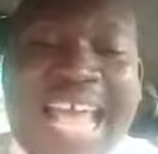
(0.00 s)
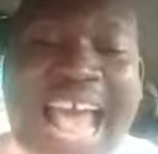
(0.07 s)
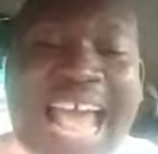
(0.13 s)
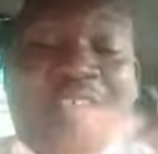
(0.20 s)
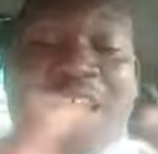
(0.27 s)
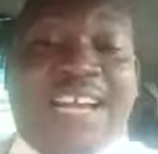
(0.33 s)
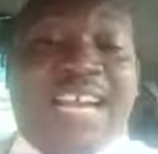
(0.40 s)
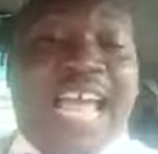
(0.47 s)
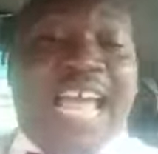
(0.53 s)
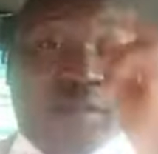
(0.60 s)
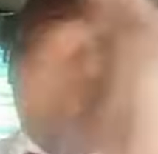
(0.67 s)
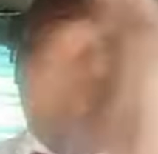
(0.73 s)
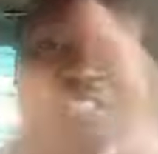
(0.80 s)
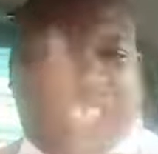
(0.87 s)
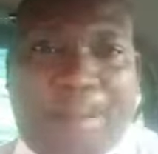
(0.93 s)
that wicked
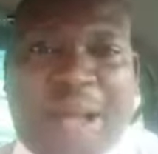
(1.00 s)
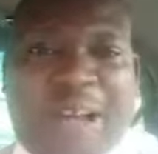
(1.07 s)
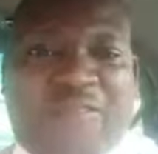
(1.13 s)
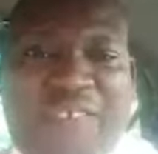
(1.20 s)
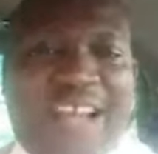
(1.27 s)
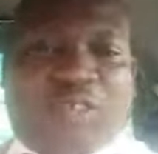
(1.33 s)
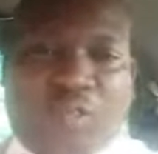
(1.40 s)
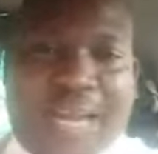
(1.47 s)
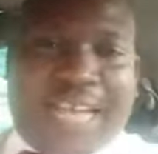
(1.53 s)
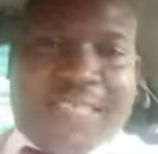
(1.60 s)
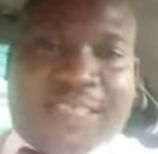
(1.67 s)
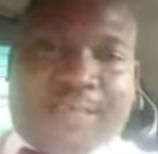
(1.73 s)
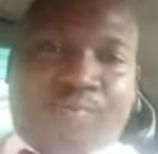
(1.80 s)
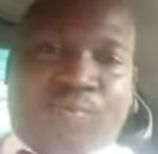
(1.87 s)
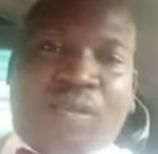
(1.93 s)
arrow,
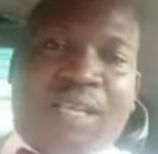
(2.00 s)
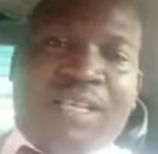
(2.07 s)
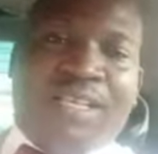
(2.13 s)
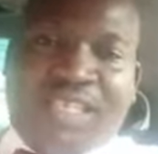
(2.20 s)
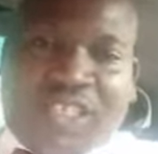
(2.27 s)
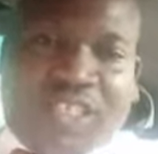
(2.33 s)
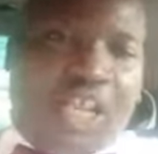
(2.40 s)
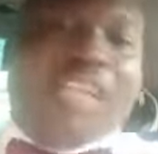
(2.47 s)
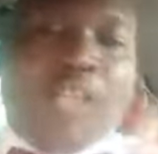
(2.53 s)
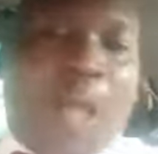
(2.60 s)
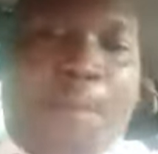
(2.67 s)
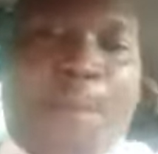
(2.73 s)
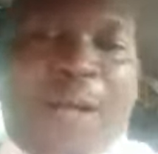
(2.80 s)
prepare your name, shall